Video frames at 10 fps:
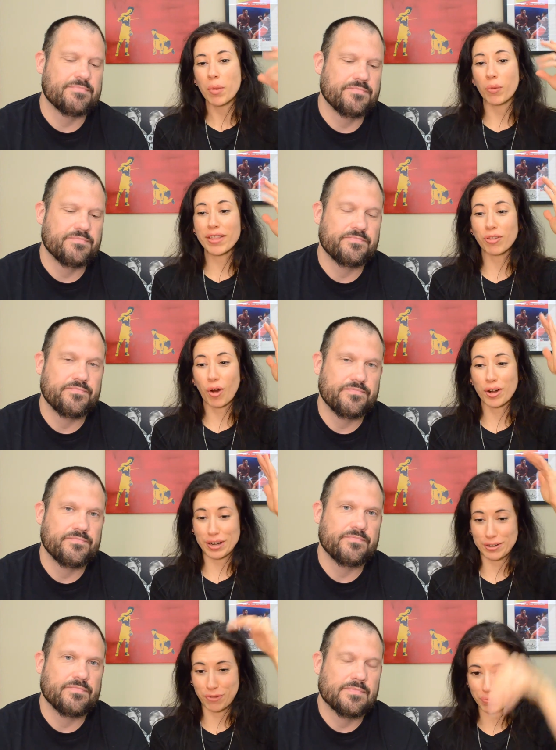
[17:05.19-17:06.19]
Speaker 1: but we
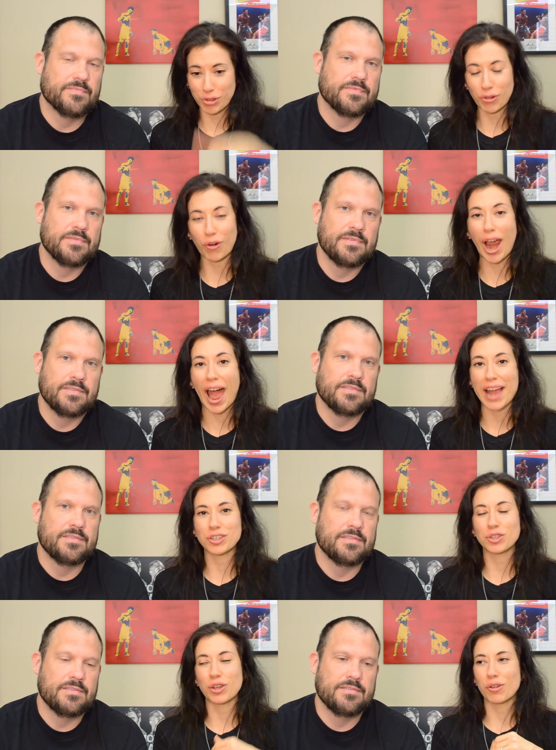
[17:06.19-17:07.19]
started from scratch.
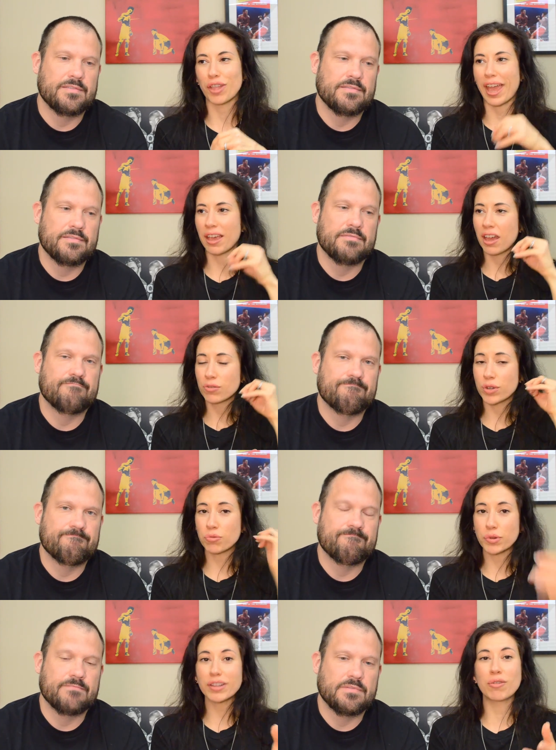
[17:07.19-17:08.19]
So like. We
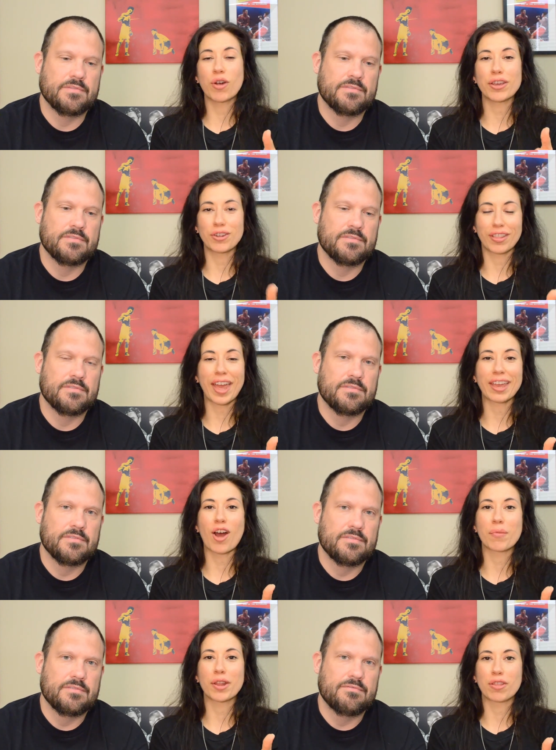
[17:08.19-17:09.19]
really want you to like,
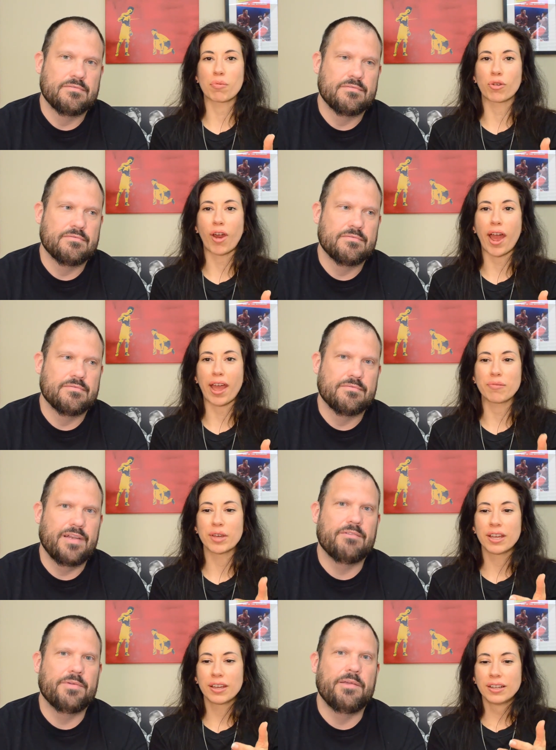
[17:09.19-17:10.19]
comment, and subscribe.
Speaker 2: We
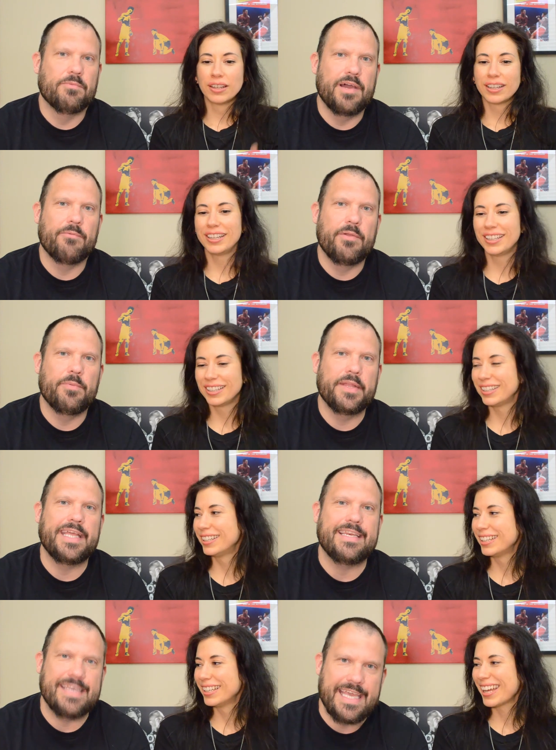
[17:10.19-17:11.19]
don't really want it. We
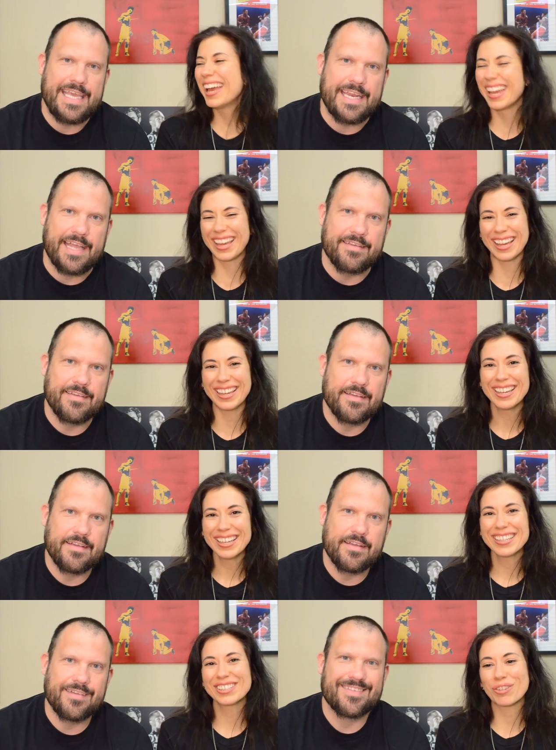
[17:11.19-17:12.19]
really need it.
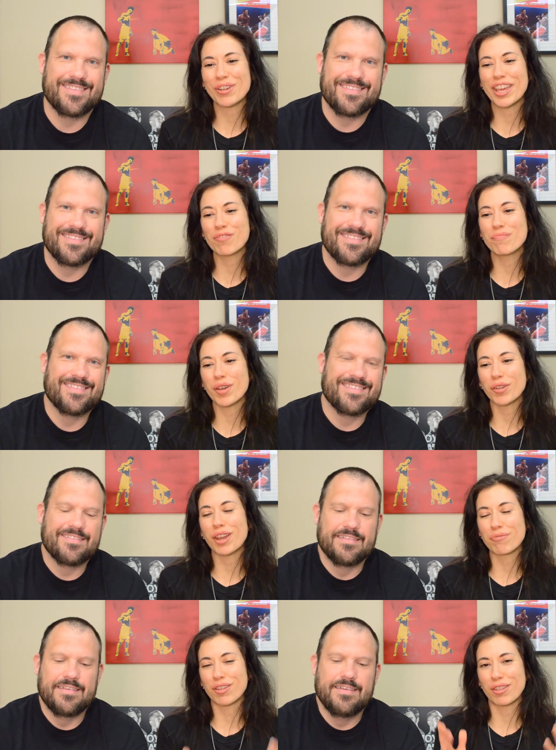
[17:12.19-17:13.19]
Speaker 1: So we can build
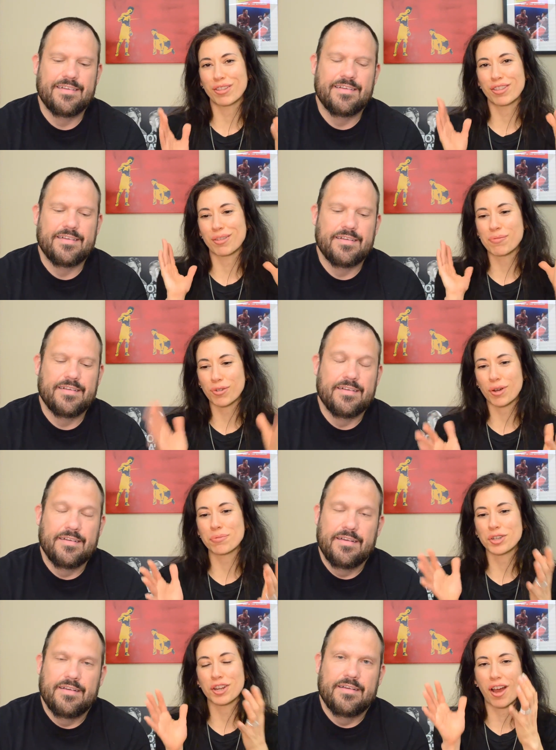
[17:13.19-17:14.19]
up this
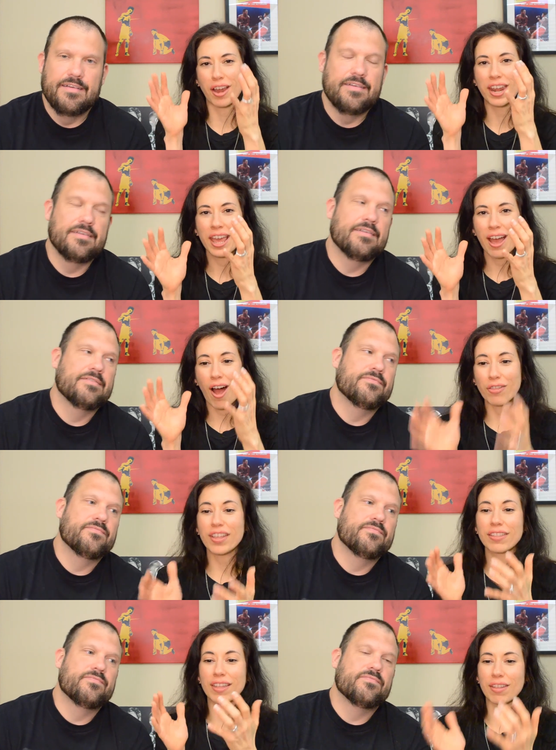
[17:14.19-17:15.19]
subscription on, on
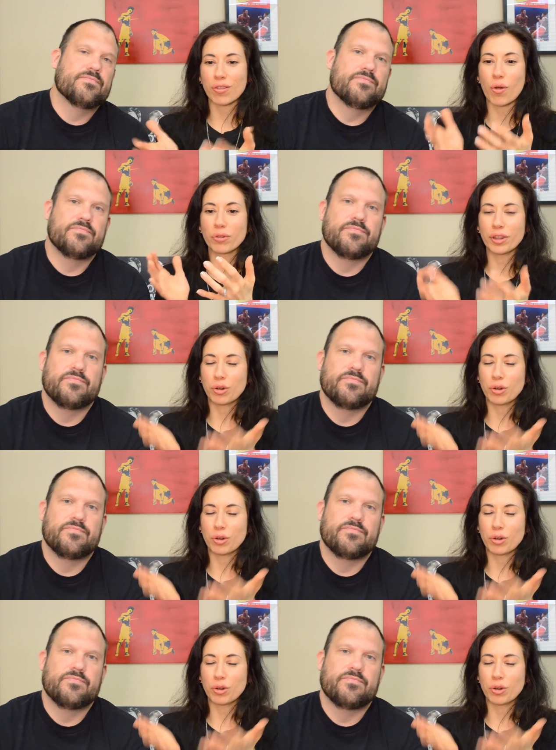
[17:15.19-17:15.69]
this as its own